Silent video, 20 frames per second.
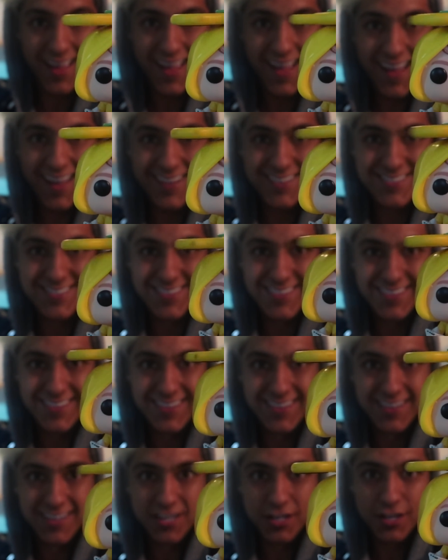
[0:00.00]
8,
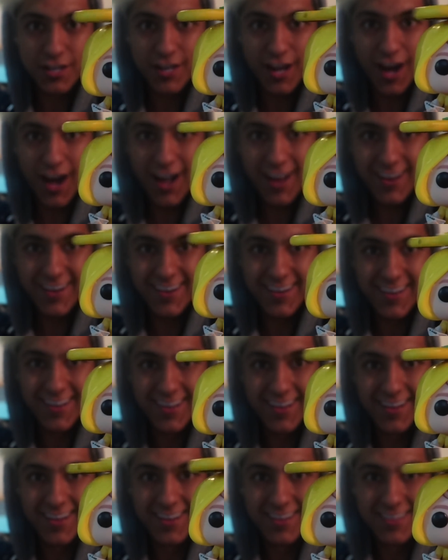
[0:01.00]
9,
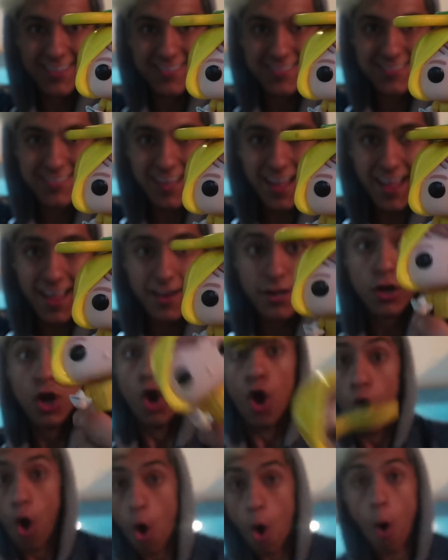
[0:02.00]
10.
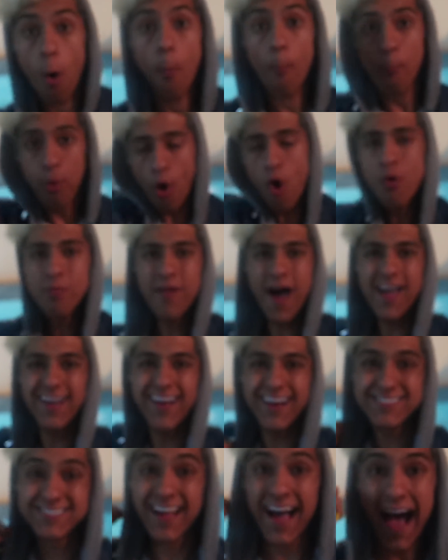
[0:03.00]
Boom,
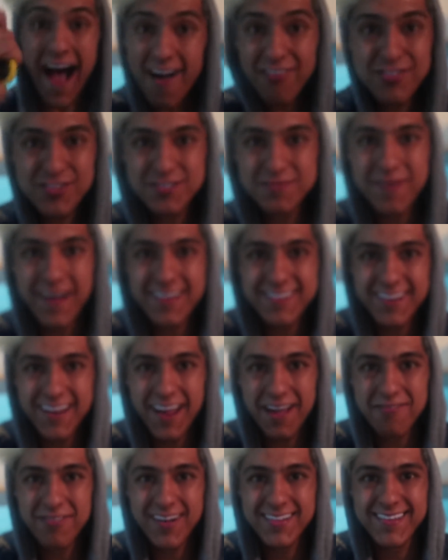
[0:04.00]
like guys, have to smash
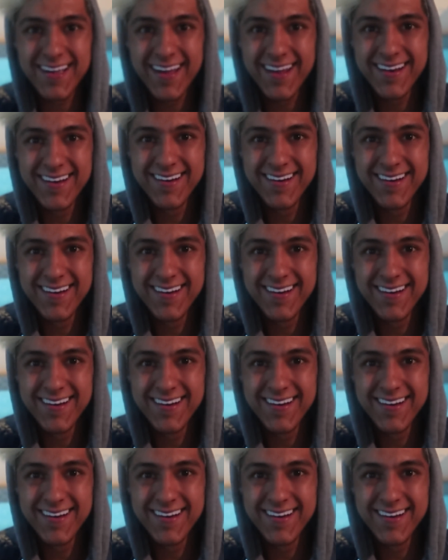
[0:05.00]
the like button.